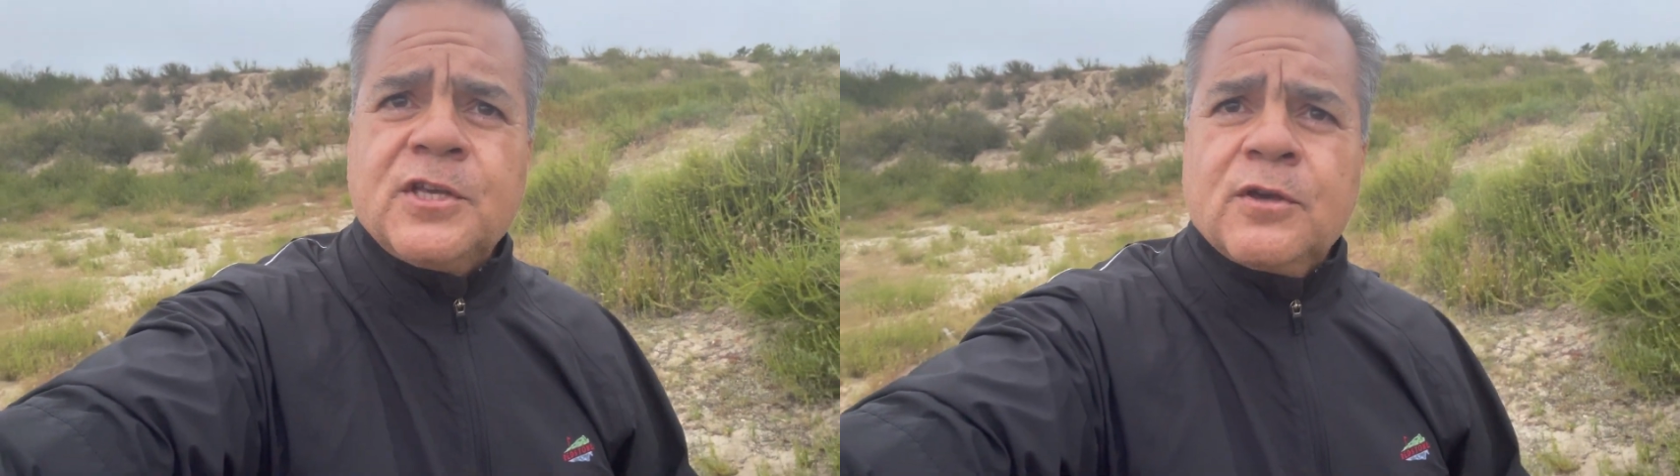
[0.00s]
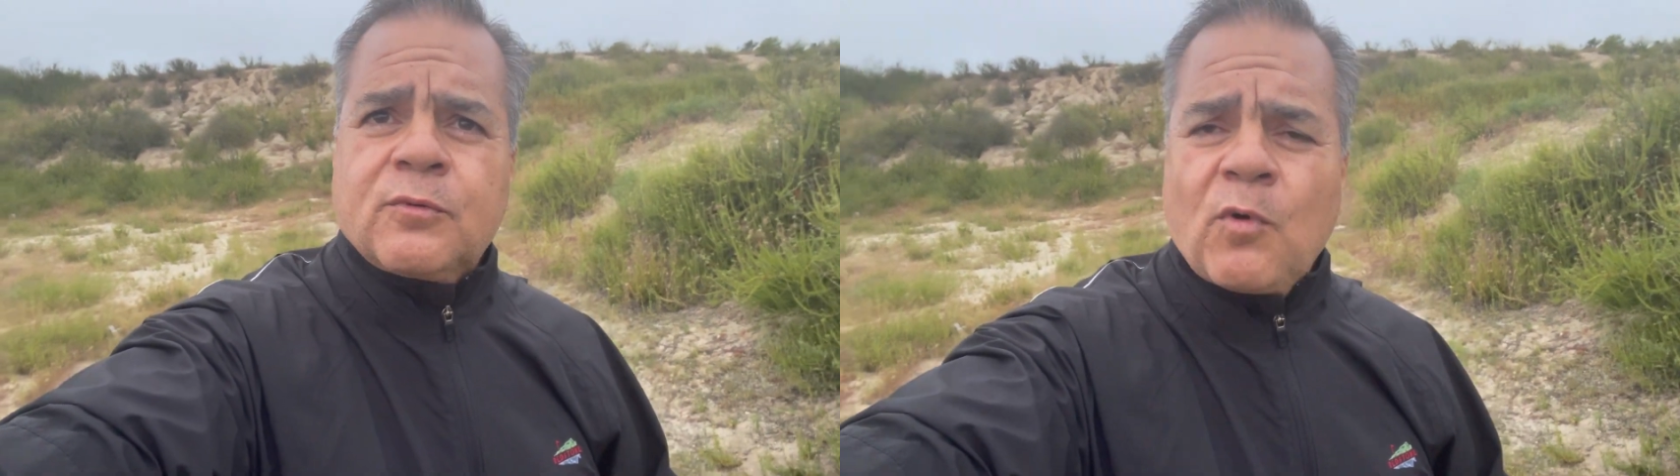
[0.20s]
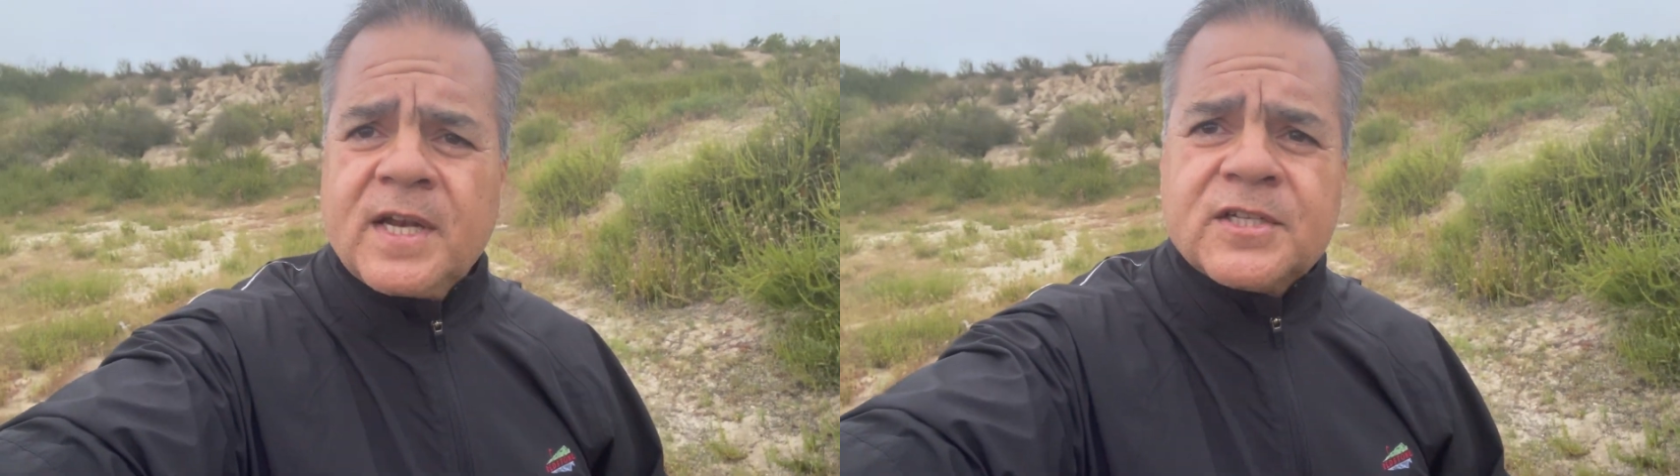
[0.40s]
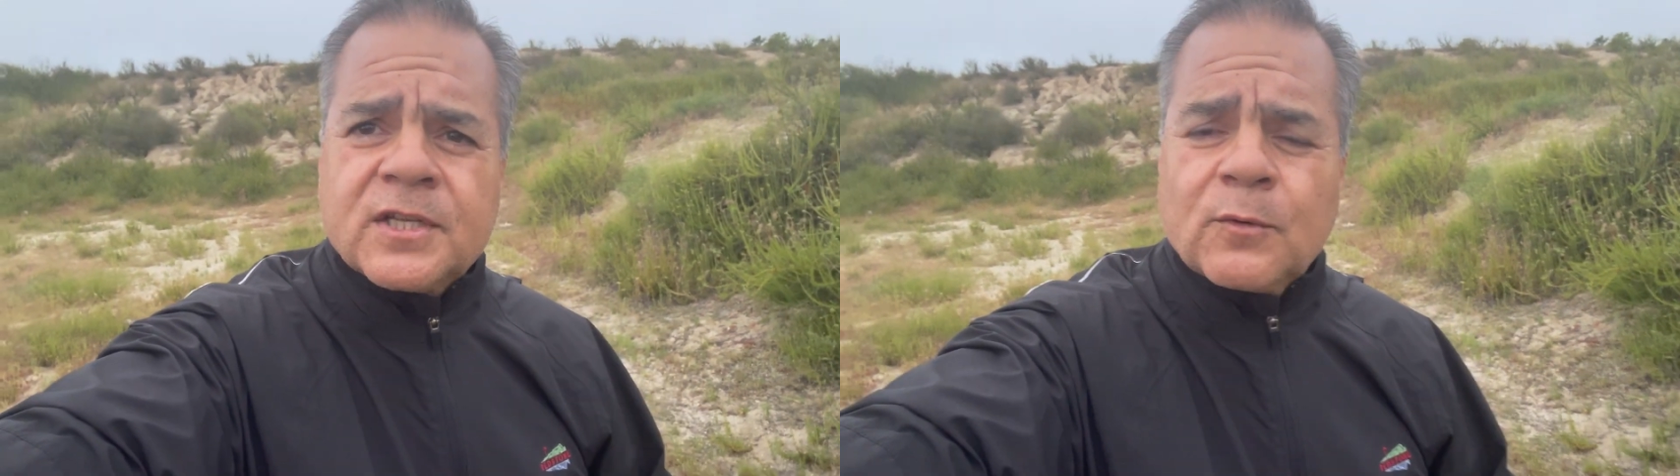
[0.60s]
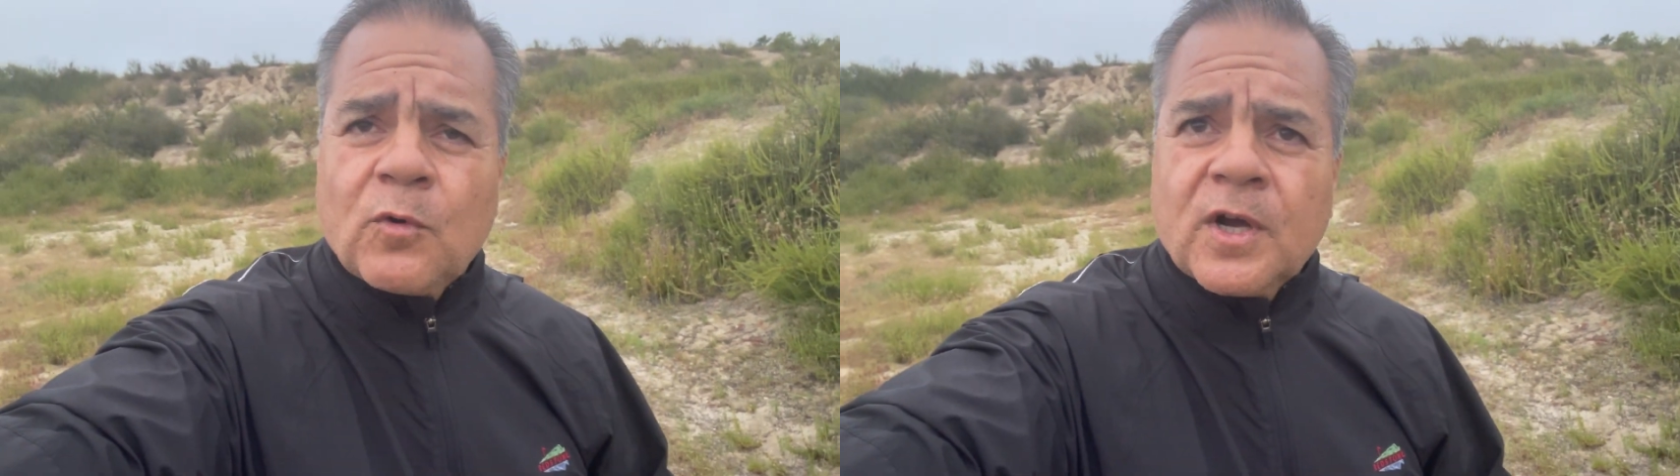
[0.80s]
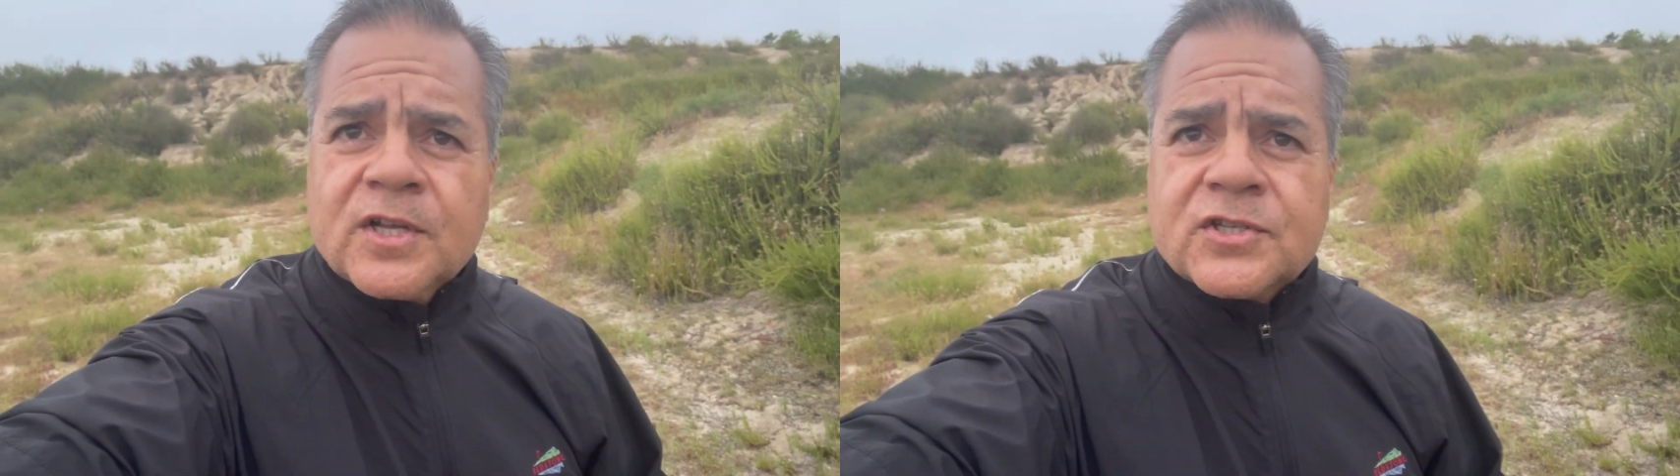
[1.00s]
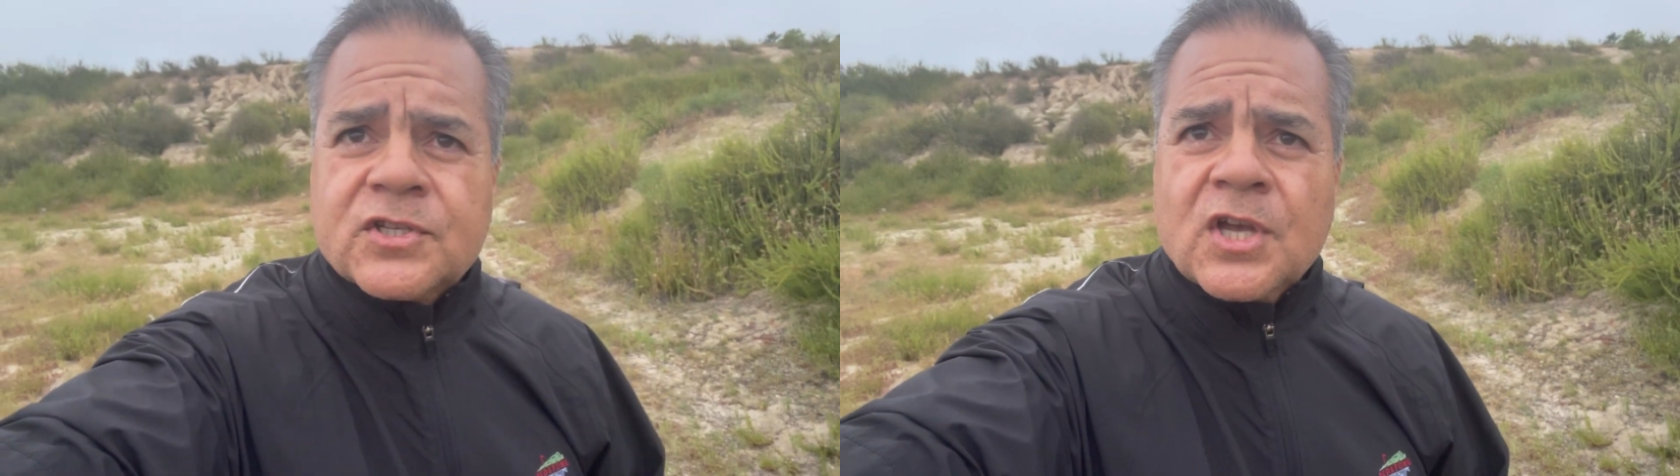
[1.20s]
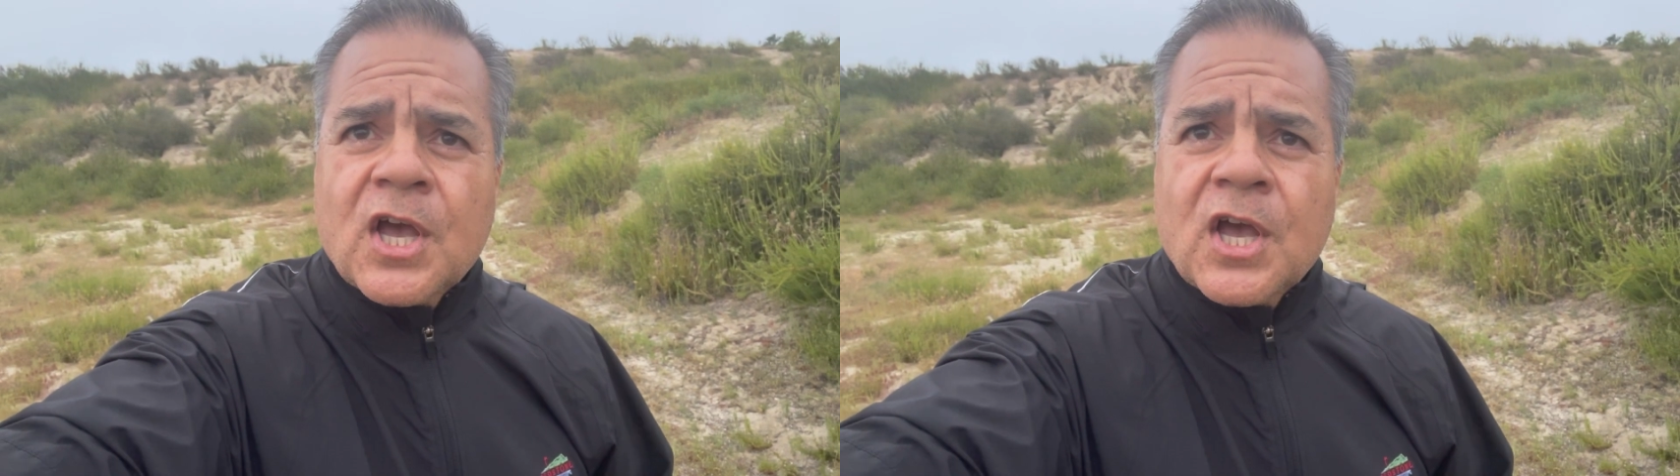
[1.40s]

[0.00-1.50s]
youth went into the woods